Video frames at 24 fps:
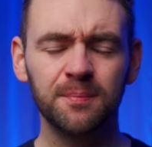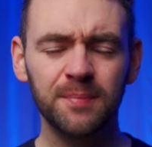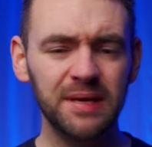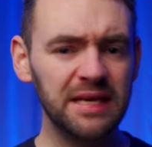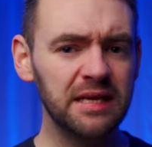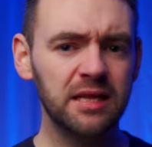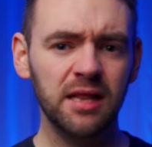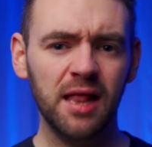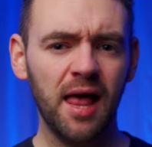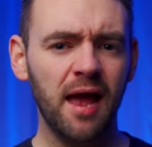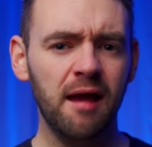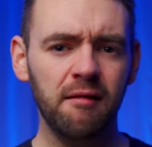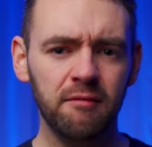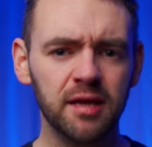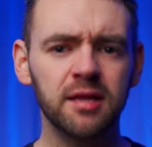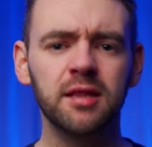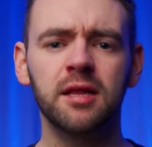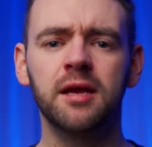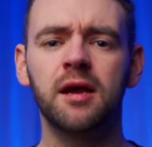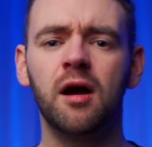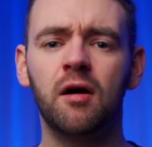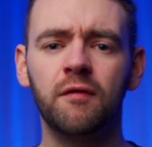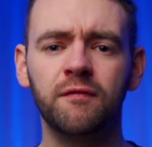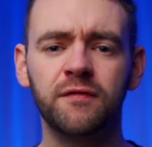can be
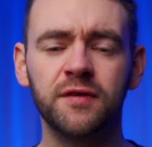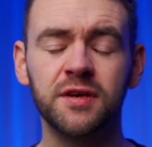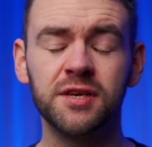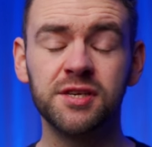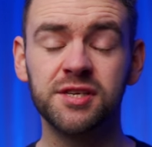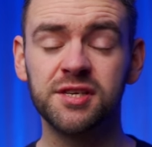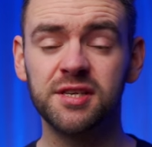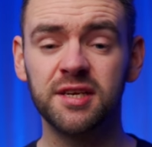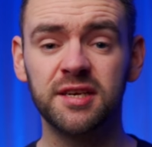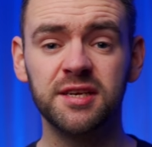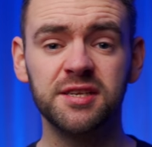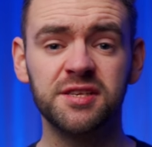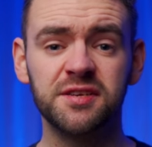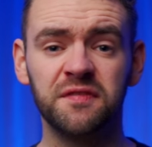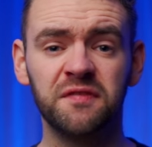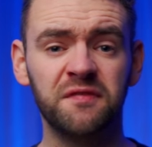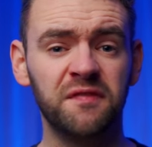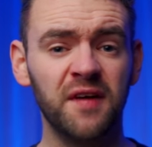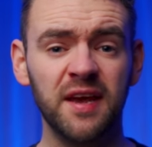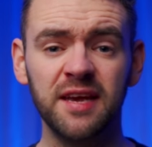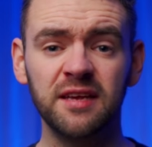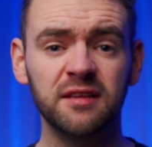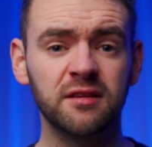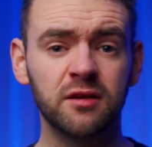glaringly obvious that it's a
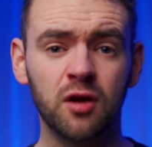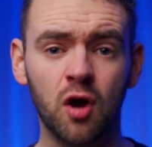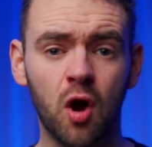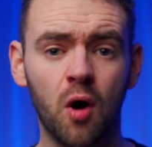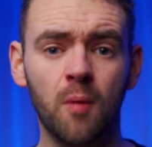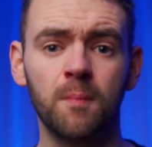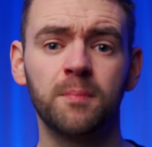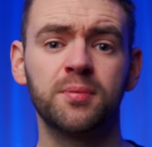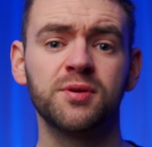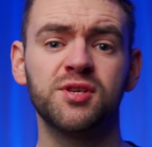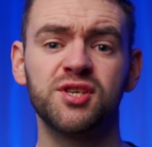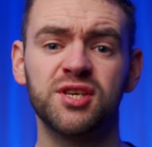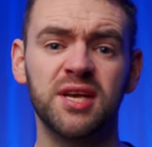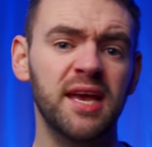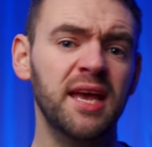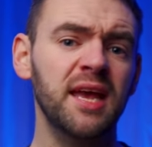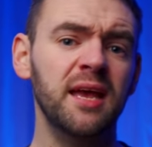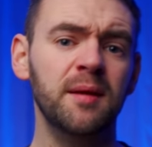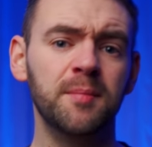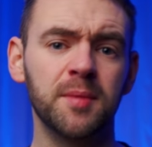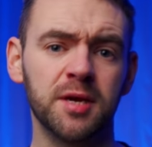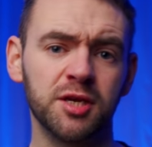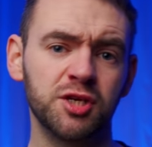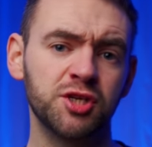faked composite
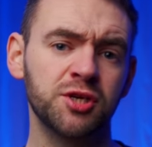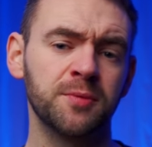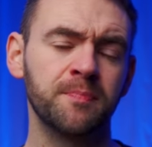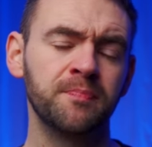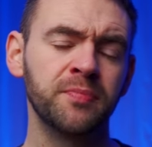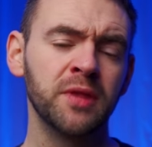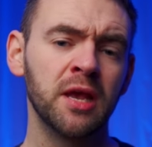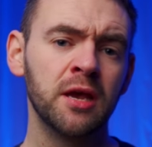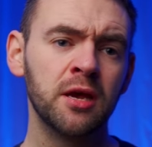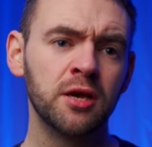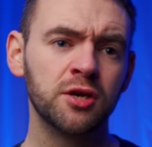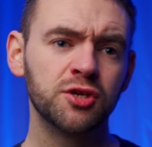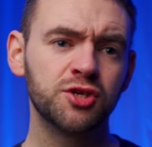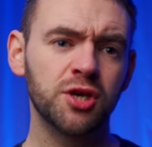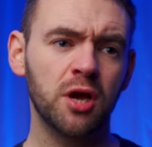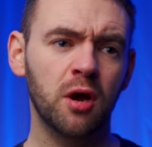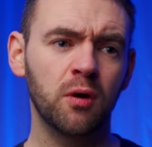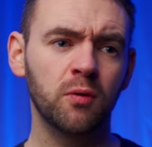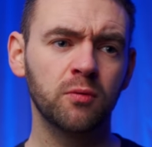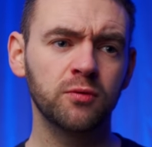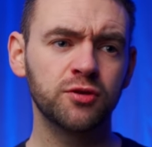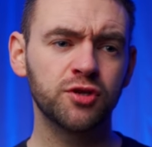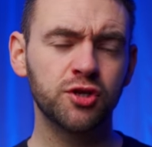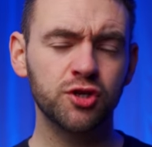image.
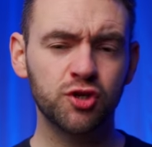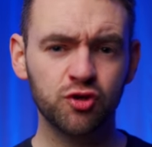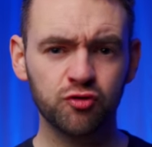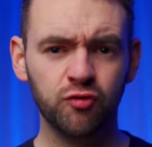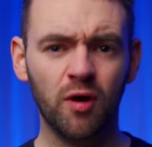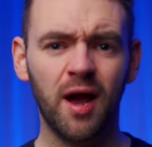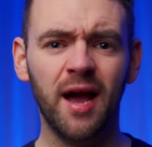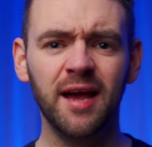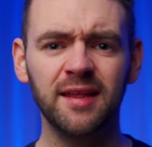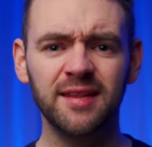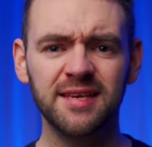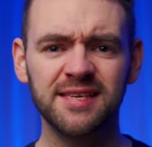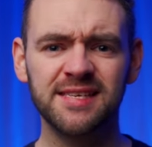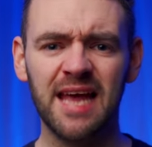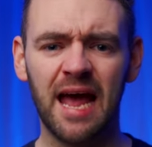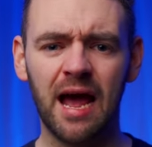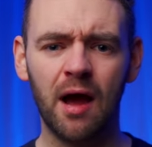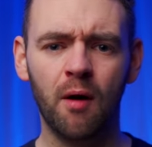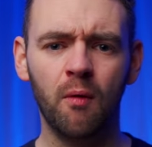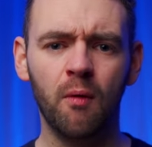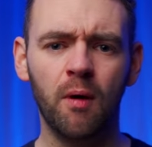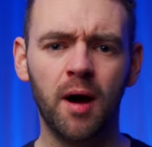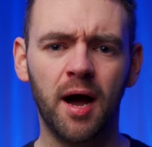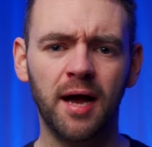So to try this
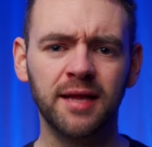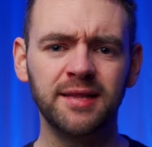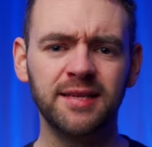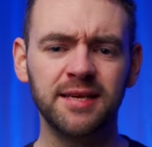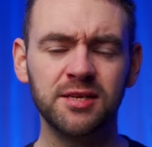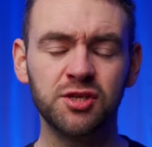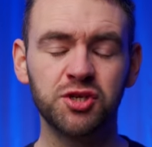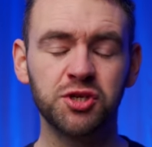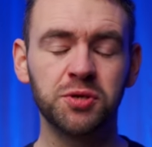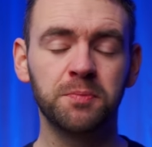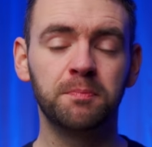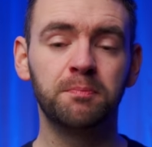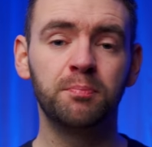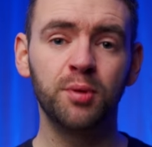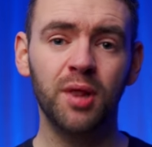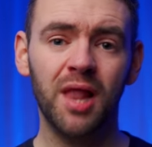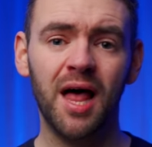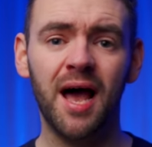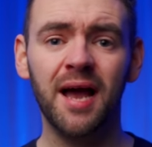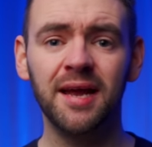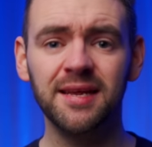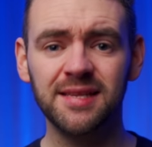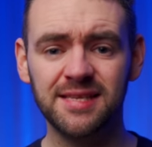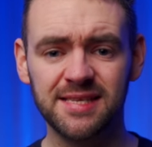out, I did some
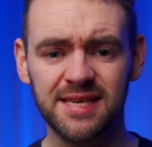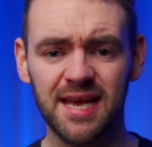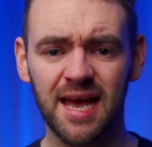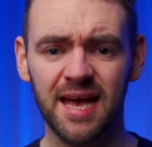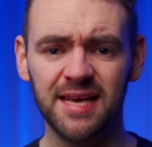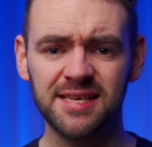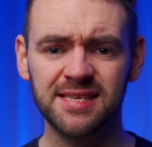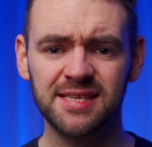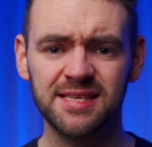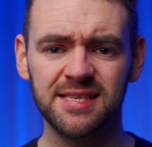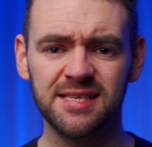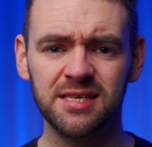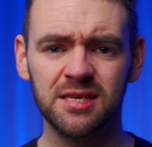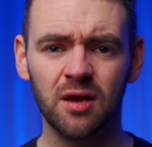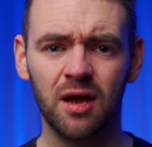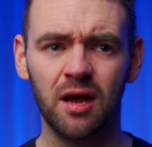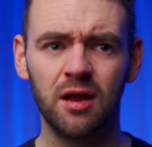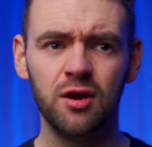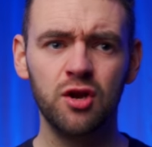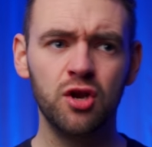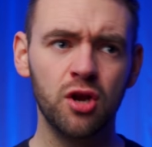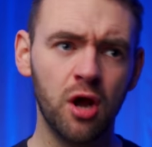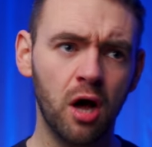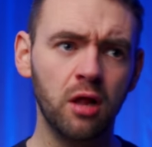blind tests
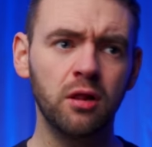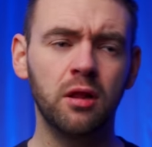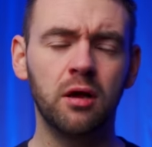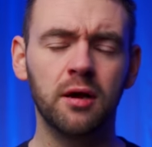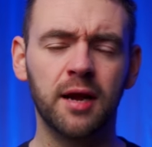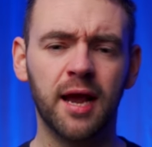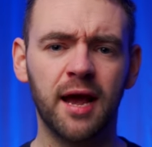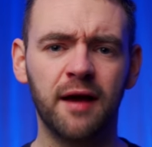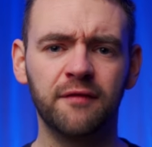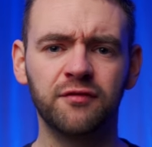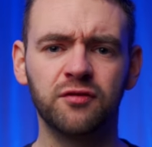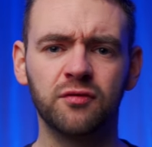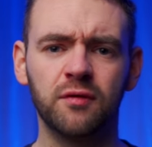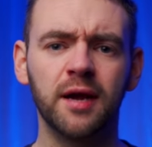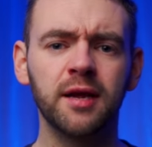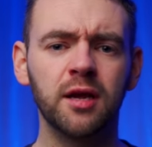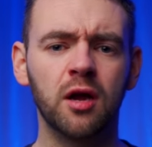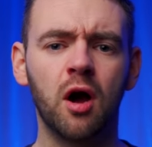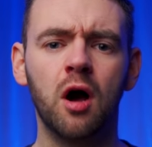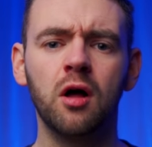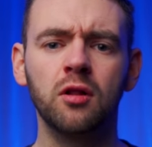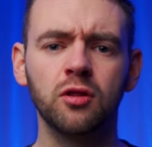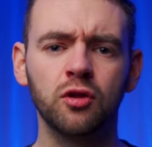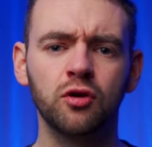not long after I
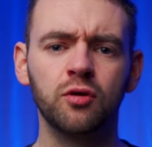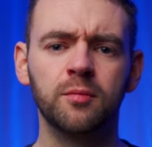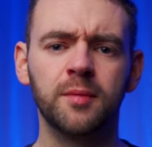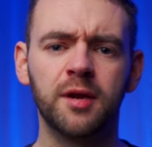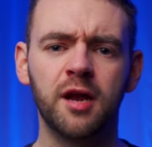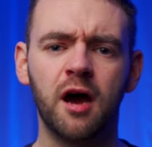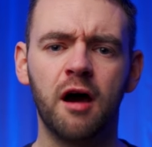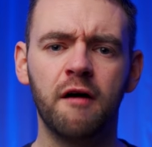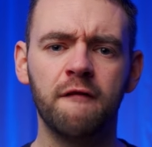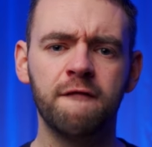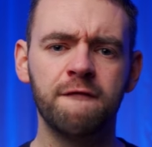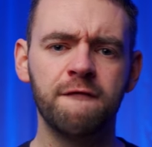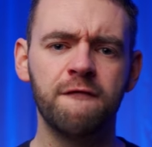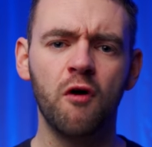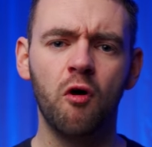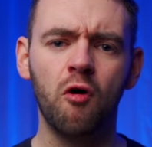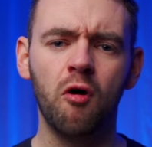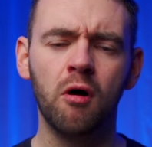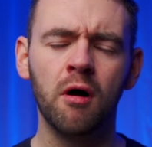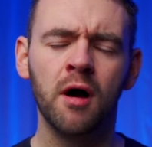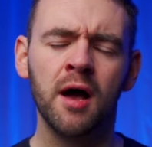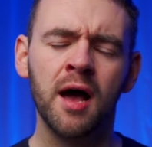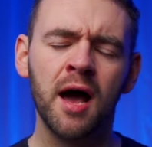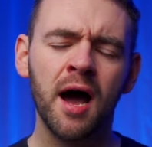got Luminar
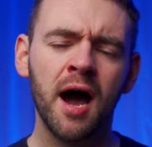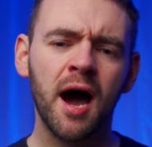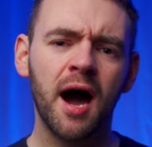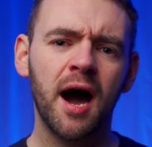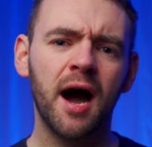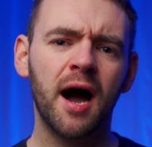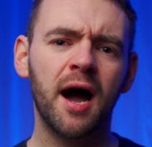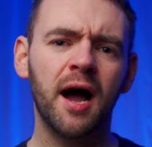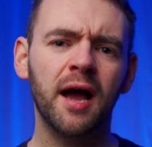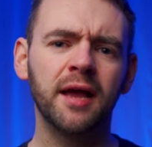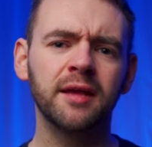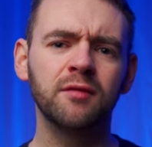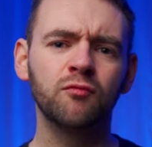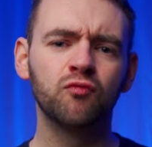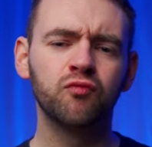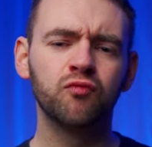4. I